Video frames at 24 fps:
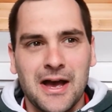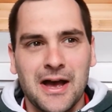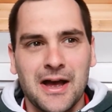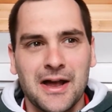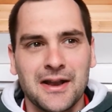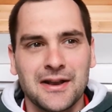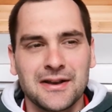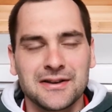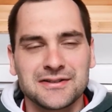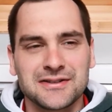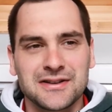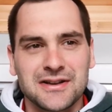
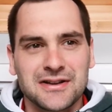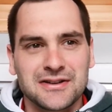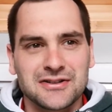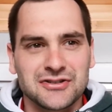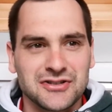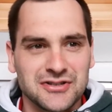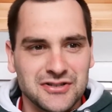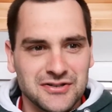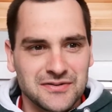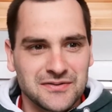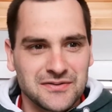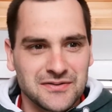and
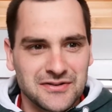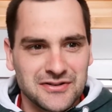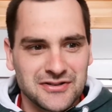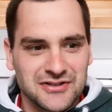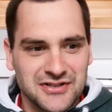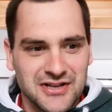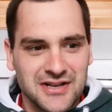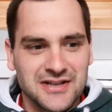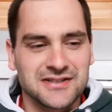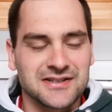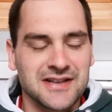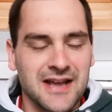she
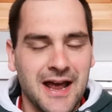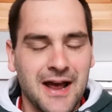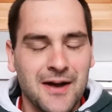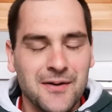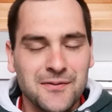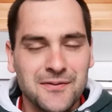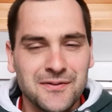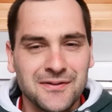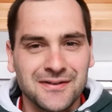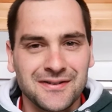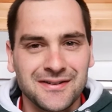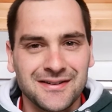sits
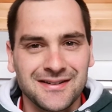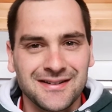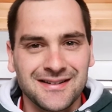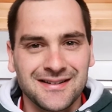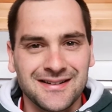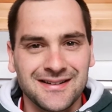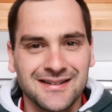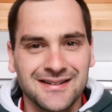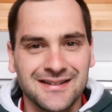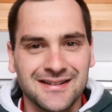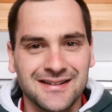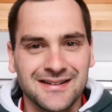down
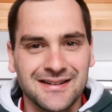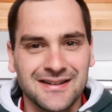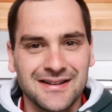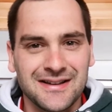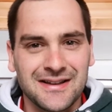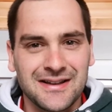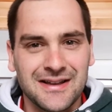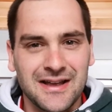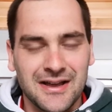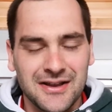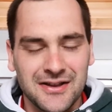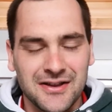
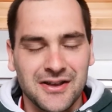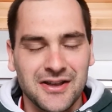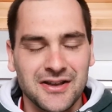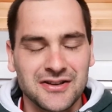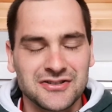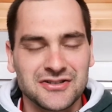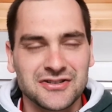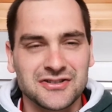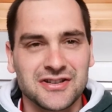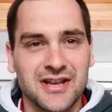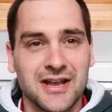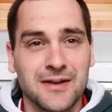at your
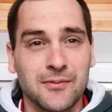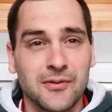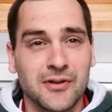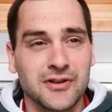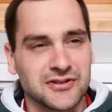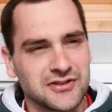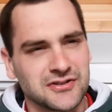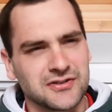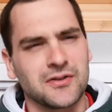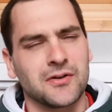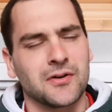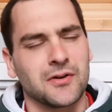kitchen table
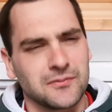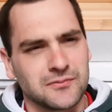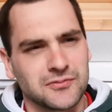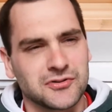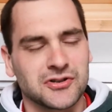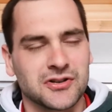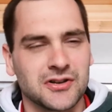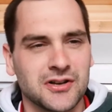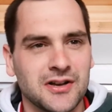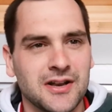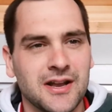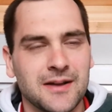and says, Oh, I'm
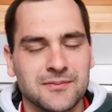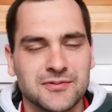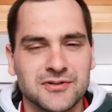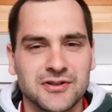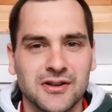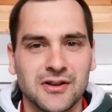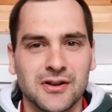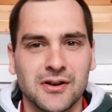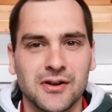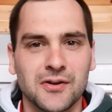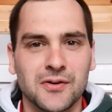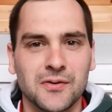just going to nip
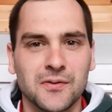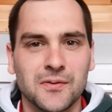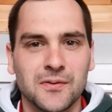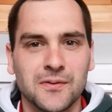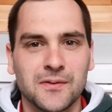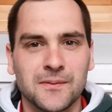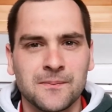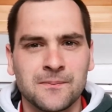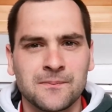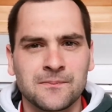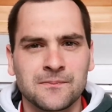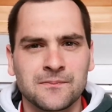to the loo
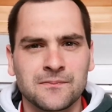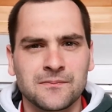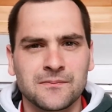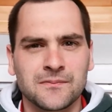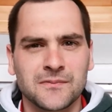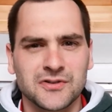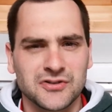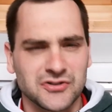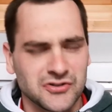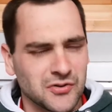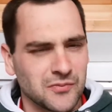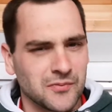
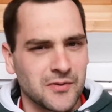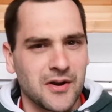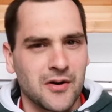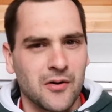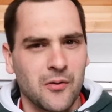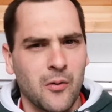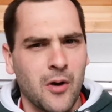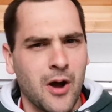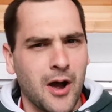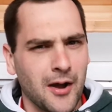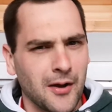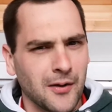and she's up there
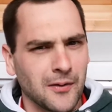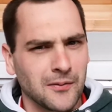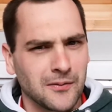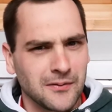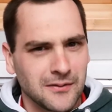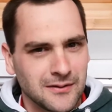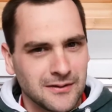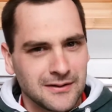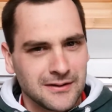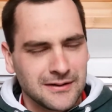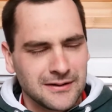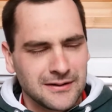a while,
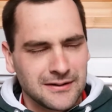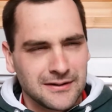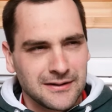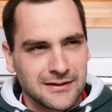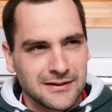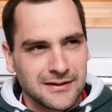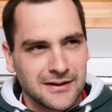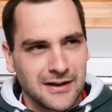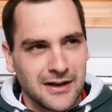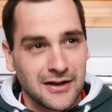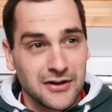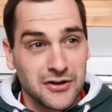
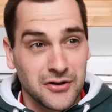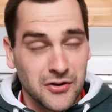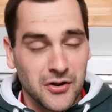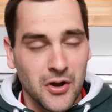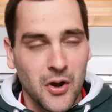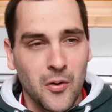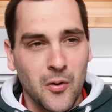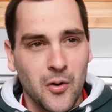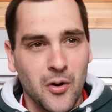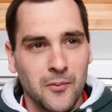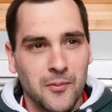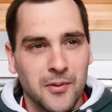and you
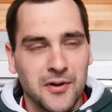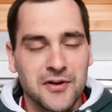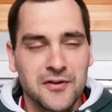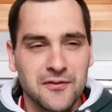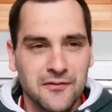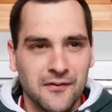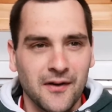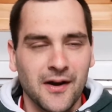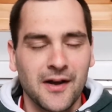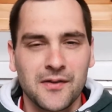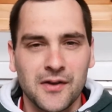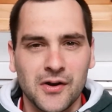go up and
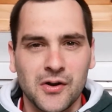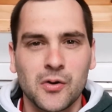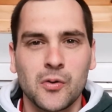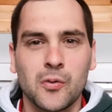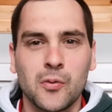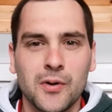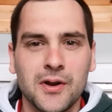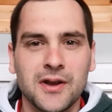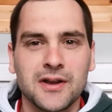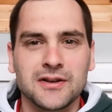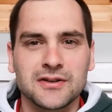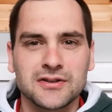you find the
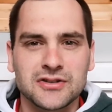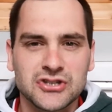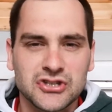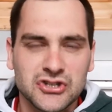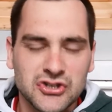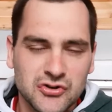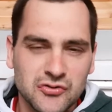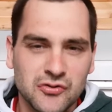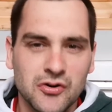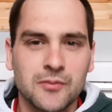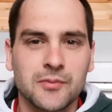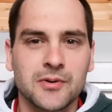Queen
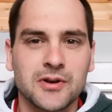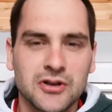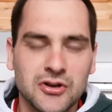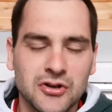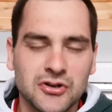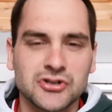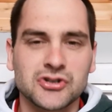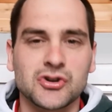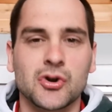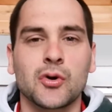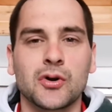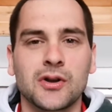scrubbing
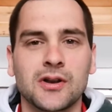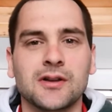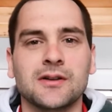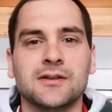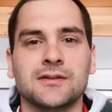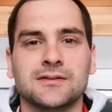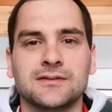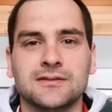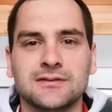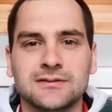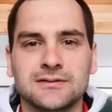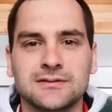your
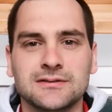toilet,